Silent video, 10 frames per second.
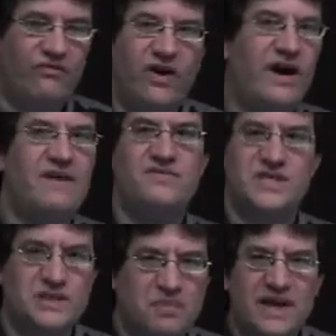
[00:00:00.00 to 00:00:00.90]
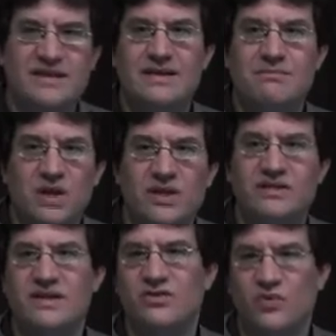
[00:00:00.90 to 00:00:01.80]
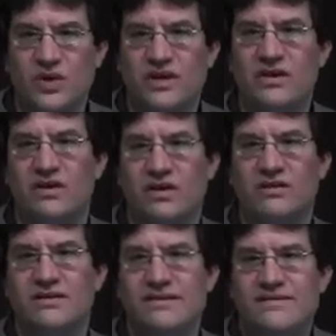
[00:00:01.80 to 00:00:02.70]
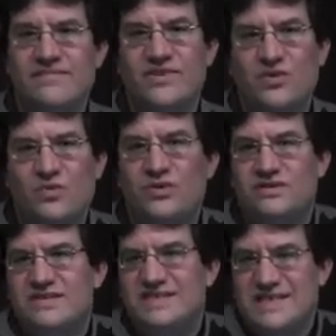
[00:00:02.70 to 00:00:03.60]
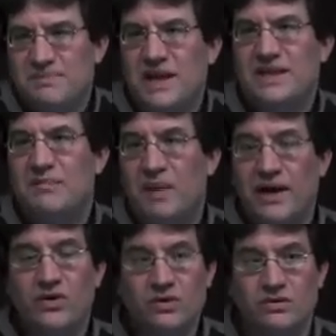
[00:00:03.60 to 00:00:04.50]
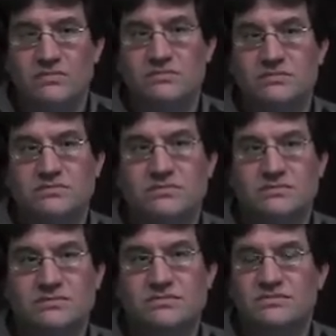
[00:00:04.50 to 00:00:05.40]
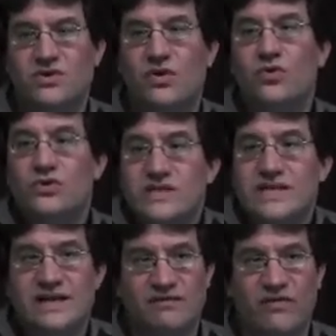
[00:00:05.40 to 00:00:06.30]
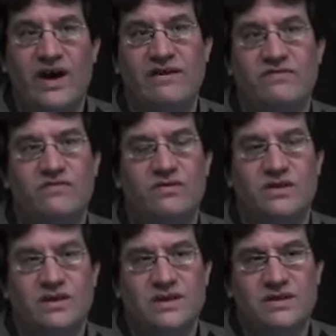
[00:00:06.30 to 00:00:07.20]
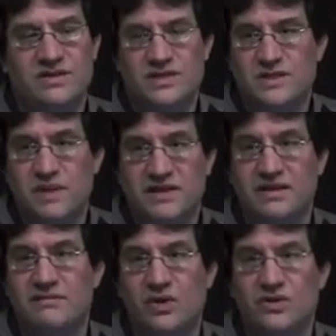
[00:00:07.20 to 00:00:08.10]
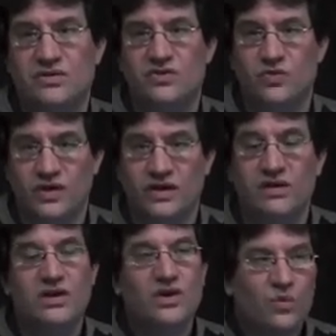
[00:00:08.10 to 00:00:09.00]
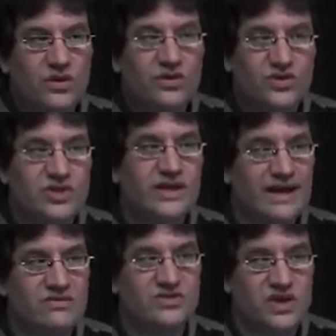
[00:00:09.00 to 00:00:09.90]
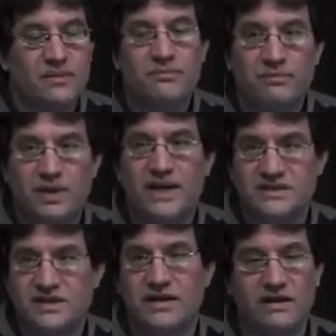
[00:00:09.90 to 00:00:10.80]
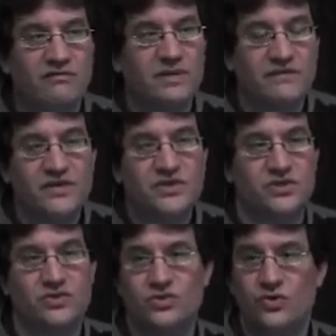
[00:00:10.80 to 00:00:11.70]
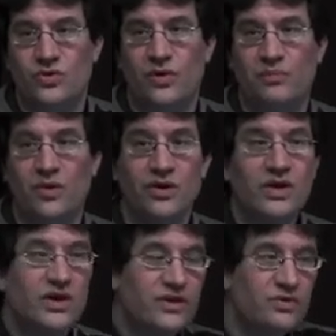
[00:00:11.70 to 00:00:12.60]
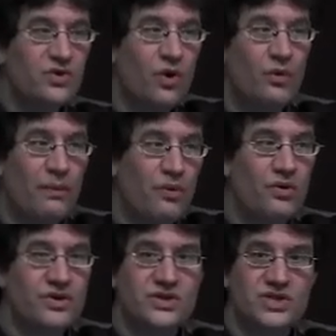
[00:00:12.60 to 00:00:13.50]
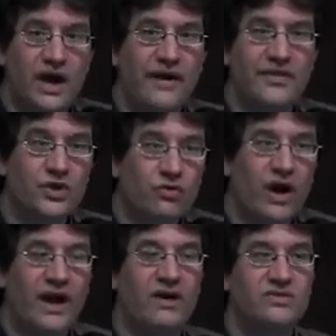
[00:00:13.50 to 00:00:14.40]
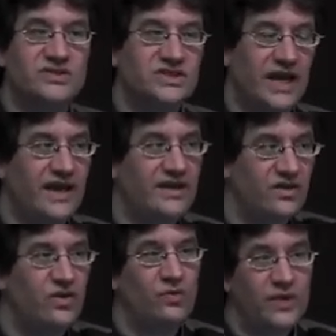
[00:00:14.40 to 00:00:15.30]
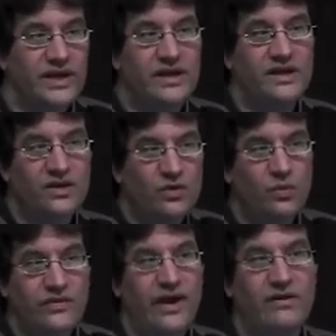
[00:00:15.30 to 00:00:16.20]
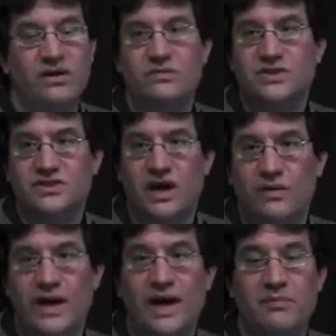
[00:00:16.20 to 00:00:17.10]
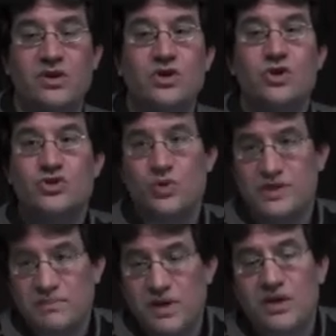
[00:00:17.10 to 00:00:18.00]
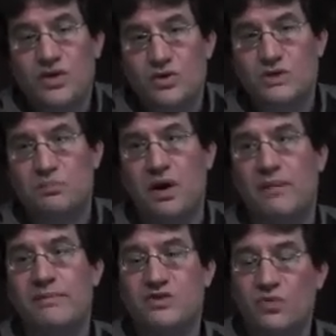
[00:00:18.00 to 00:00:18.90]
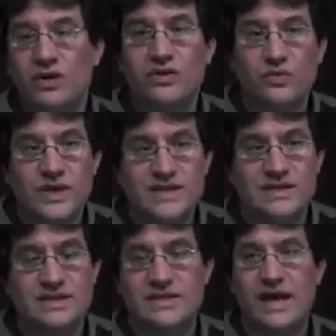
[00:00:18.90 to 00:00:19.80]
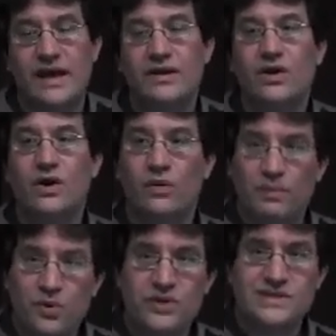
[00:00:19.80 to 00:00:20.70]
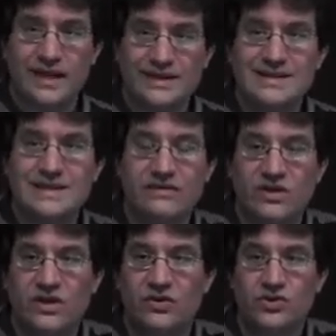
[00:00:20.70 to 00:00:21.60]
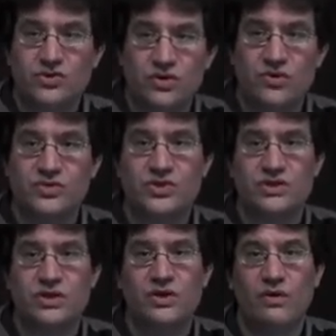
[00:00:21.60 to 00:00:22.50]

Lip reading: five suspected militants were killed. Well, suspected by whom? You know, who says five suspected militants were killed? Well, usually that was some Pakistani government official told the reporter. There were no reporters on the ground saying, you know, we were there and we saw what happened. So it's been a huge problem. It's one of the reasons that reports like this Living Under Drones